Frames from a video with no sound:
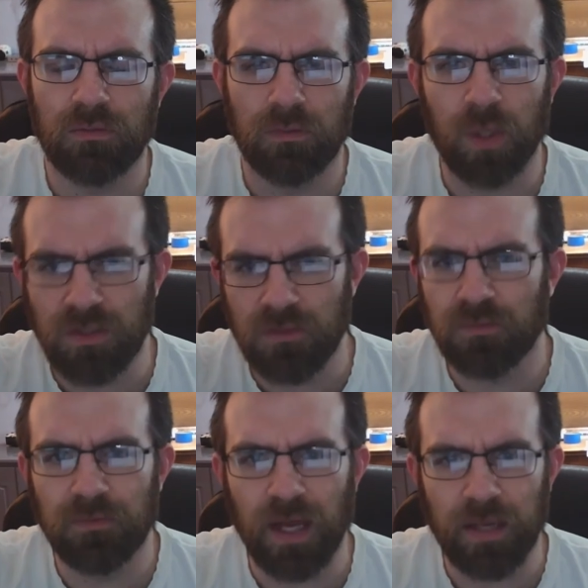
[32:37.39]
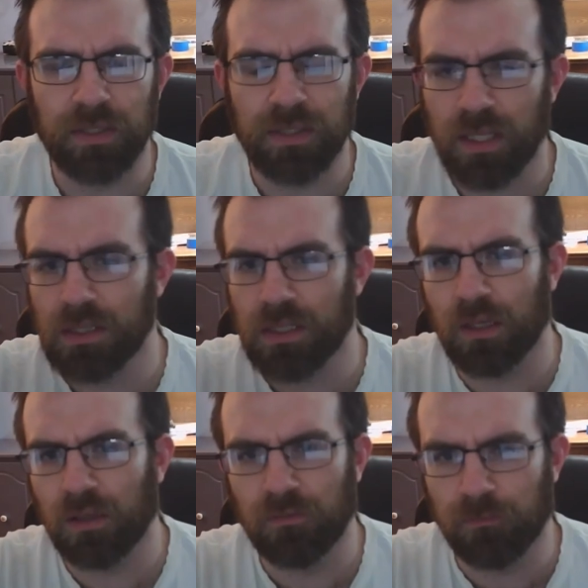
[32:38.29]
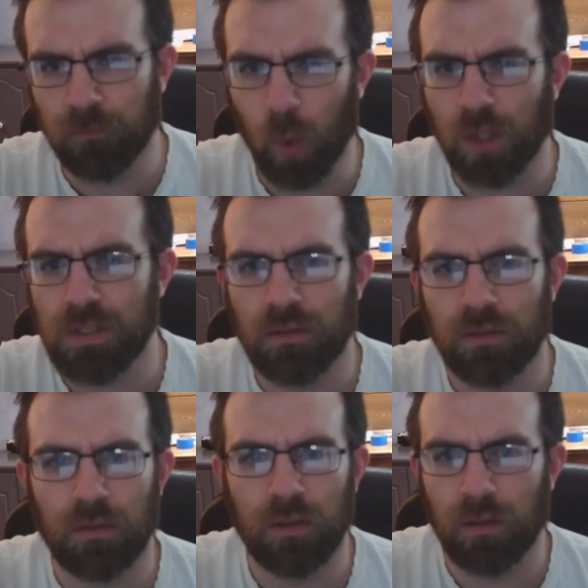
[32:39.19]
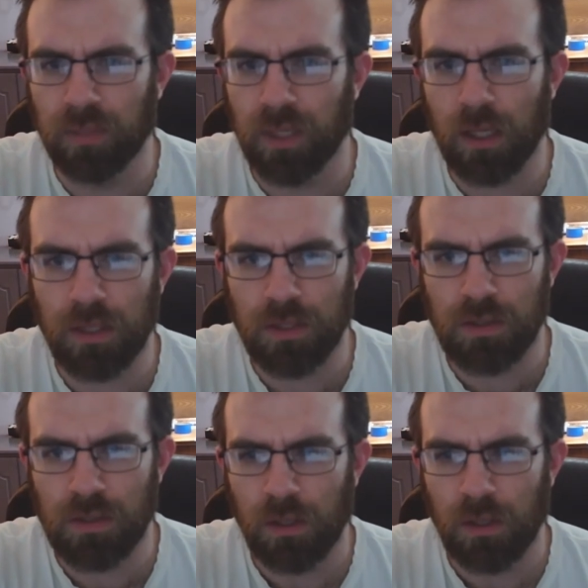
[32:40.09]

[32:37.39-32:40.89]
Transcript: whereas fiber tends to worsen the blockages,